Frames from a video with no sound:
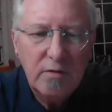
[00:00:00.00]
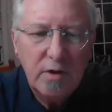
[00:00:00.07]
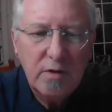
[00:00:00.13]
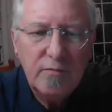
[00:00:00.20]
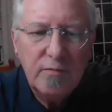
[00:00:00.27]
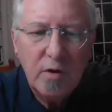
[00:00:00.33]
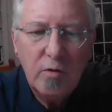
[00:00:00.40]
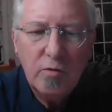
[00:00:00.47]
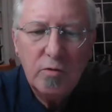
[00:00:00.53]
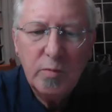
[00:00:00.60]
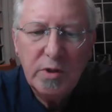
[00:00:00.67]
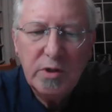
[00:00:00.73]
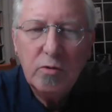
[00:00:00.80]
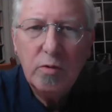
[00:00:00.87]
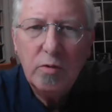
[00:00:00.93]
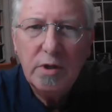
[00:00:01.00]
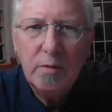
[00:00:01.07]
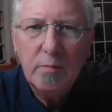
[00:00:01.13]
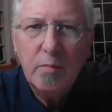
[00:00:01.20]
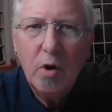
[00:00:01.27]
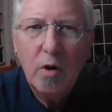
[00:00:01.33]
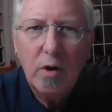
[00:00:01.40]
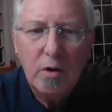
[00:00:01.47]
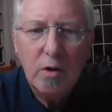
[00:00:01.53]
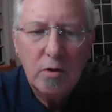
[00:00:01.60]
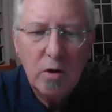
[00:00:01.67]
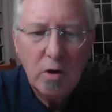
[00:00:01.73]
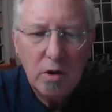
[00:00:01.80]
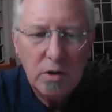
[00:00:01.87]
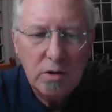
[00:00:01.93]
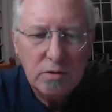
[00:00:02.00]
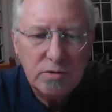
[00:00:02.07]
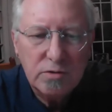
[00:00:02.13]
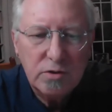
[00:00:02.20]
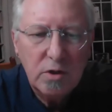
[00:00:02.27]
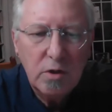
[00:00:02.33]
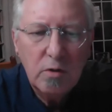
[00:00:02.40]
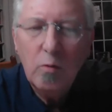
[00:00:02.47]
they float between parked cars,